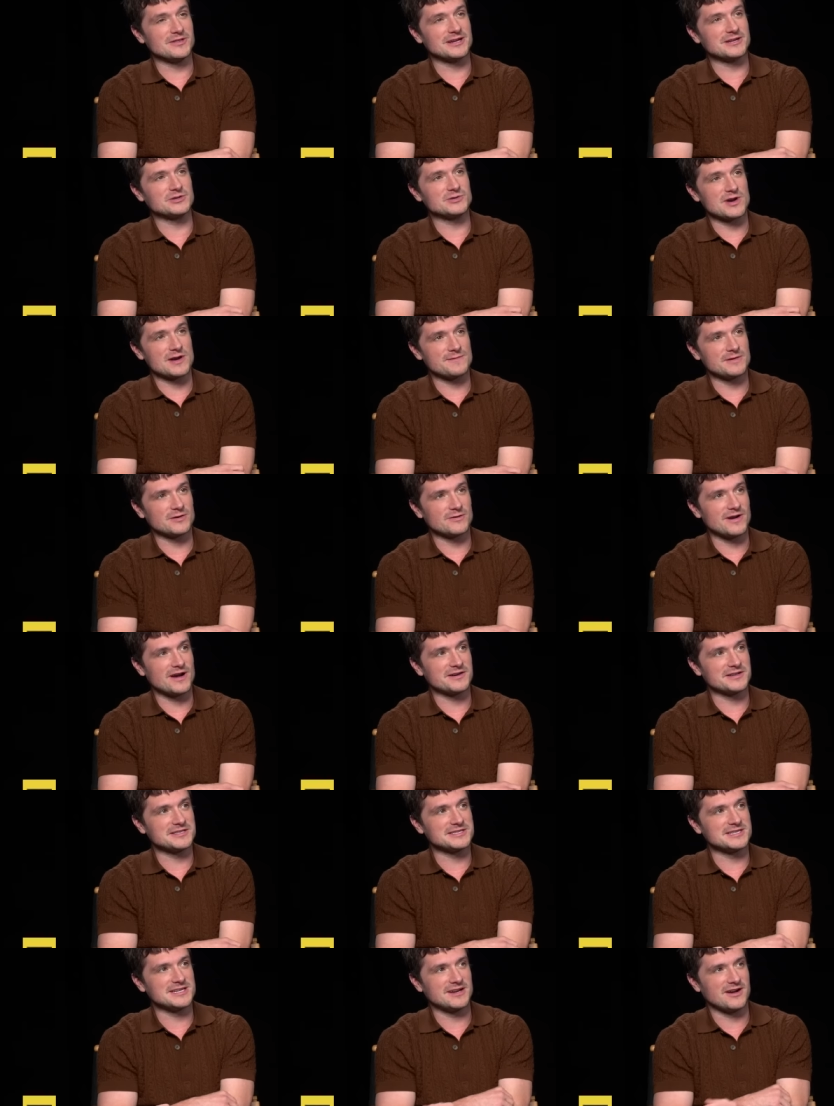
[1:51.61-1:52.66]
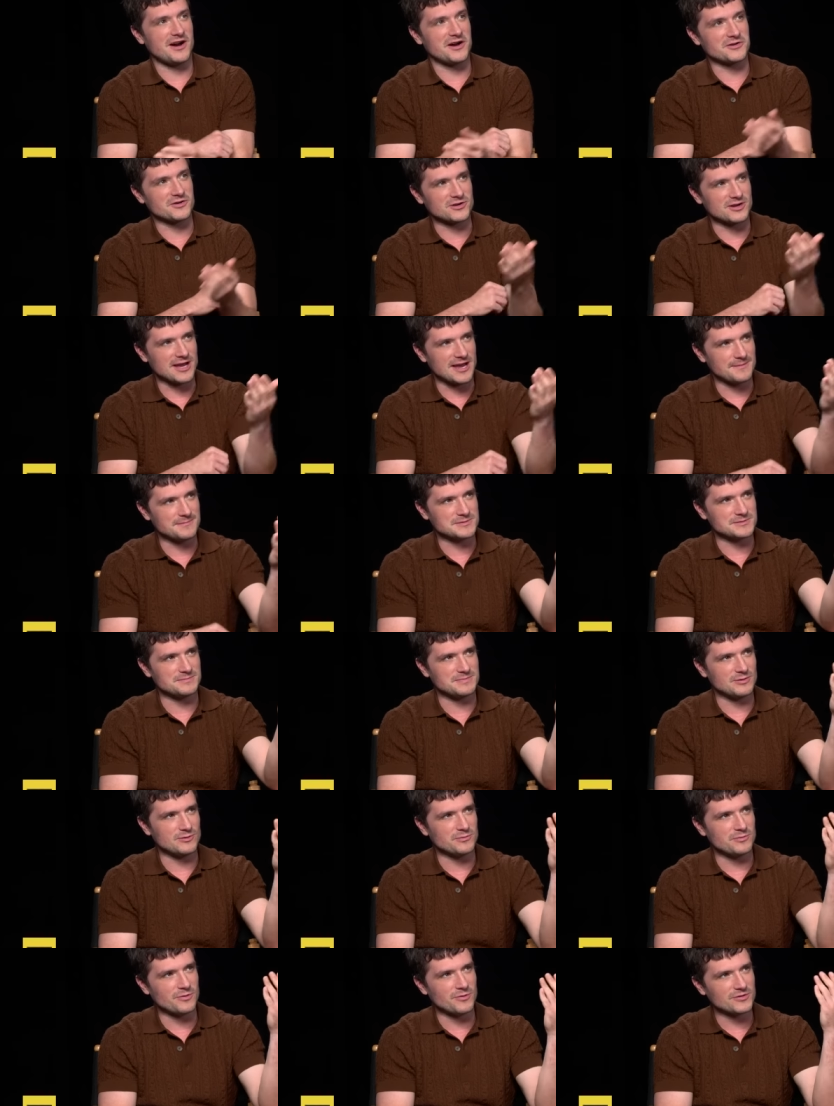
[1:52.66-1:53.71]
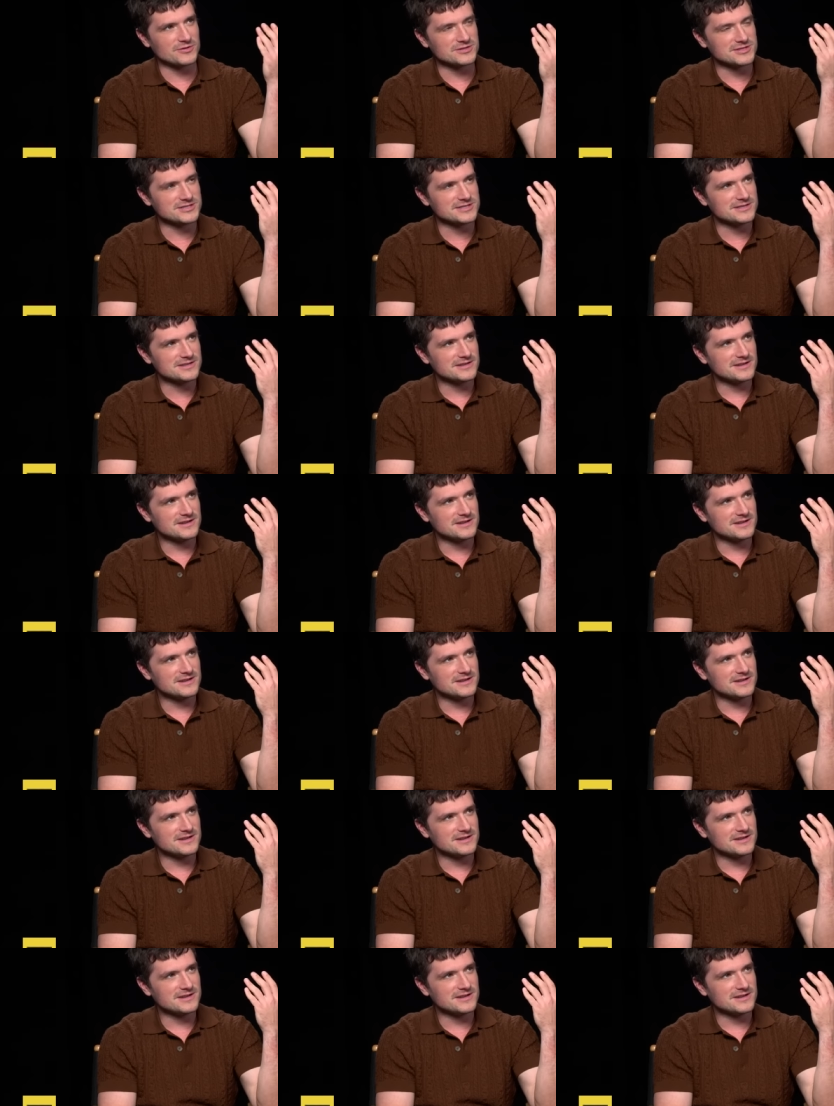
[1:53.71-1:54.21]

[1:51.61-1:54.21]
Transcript: like, driving around and seeing Hunger Games billboards